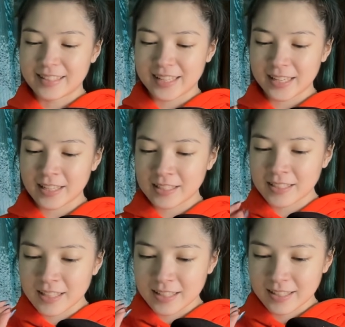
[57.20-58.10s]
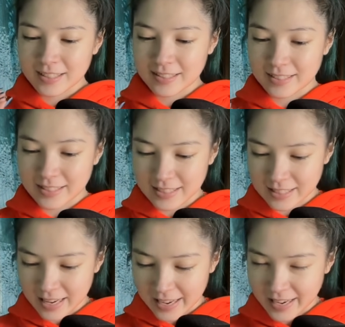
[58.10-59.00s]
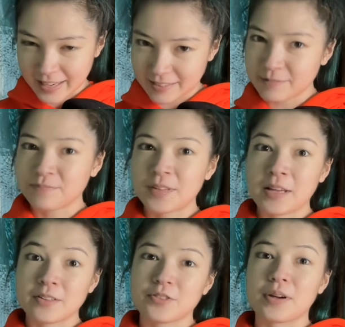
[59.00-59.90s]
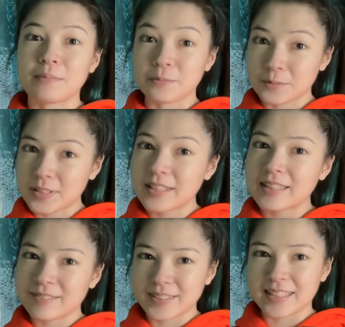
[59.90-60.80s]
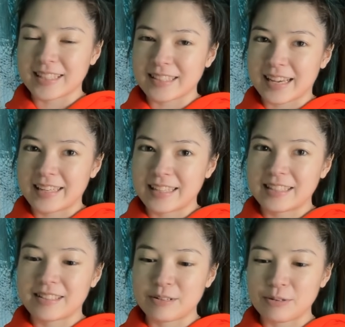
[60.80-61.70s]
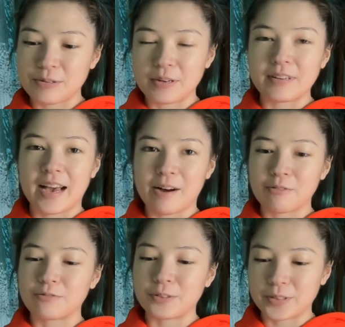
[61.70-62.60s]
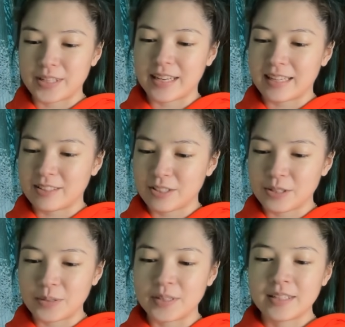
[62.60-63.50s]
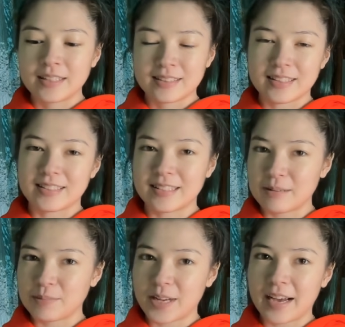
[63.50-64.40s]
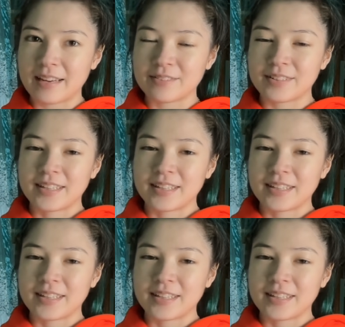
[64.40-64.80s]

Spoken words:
Insane. So I'm really, really excited to now fully get into this deep dive.